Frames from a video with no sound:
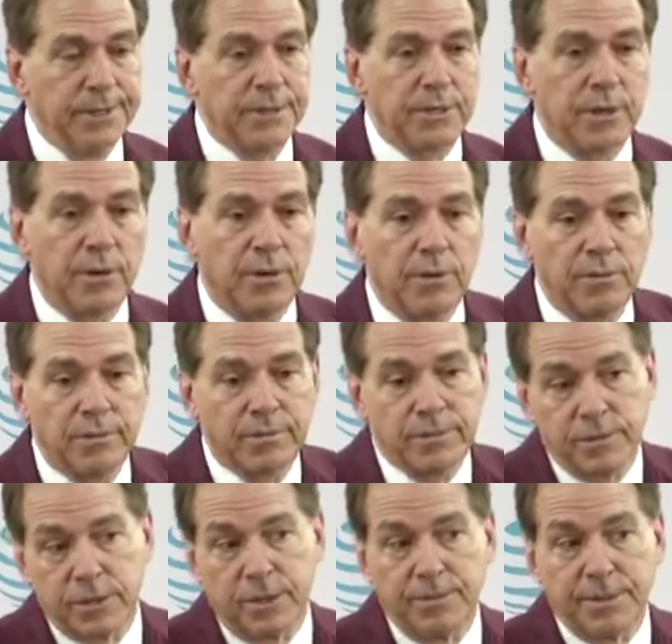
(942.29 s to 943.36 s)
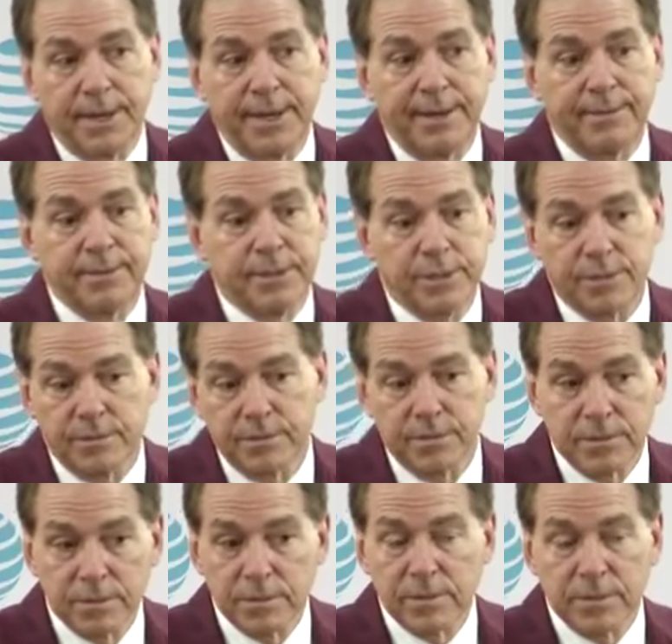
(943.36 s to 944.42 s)
So sometimes
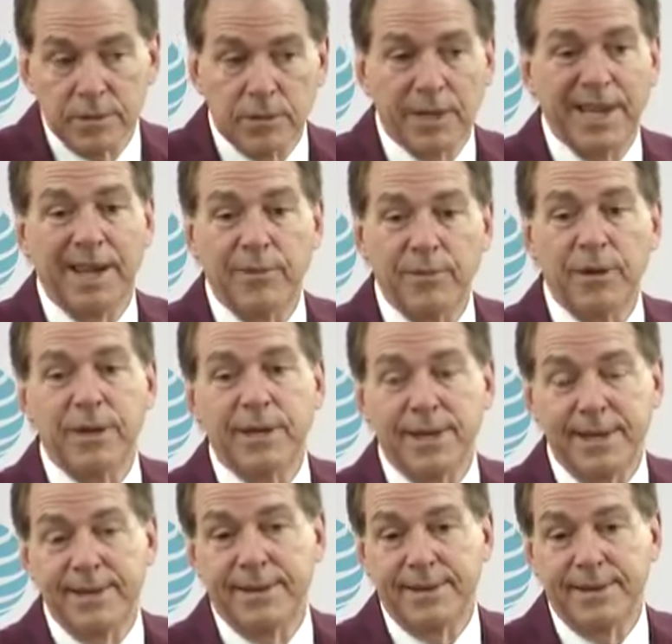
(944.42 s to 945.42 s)
you can't really